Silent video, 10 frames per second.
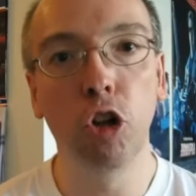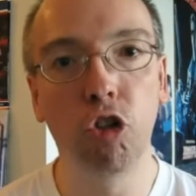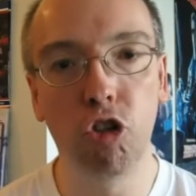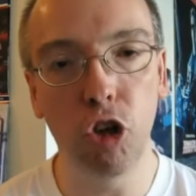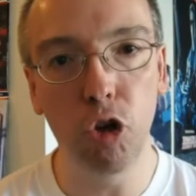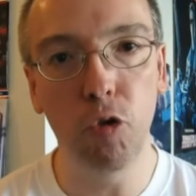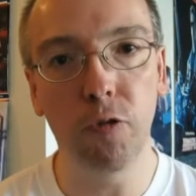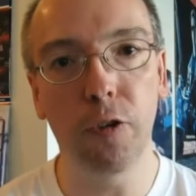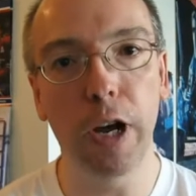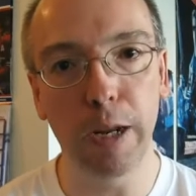do
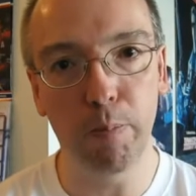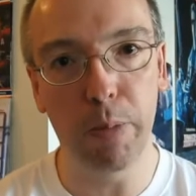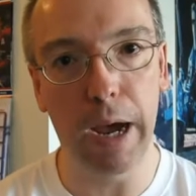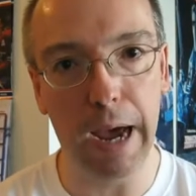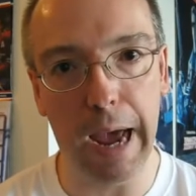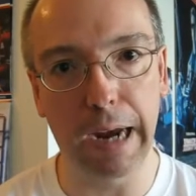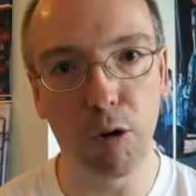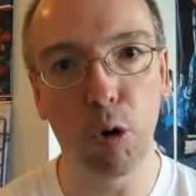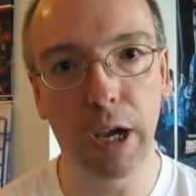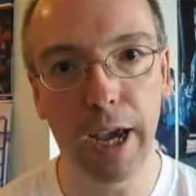fight back,
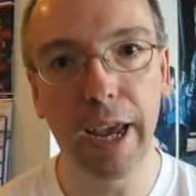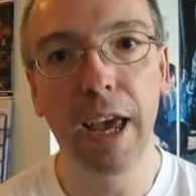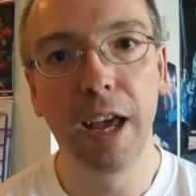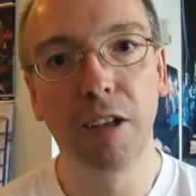okay?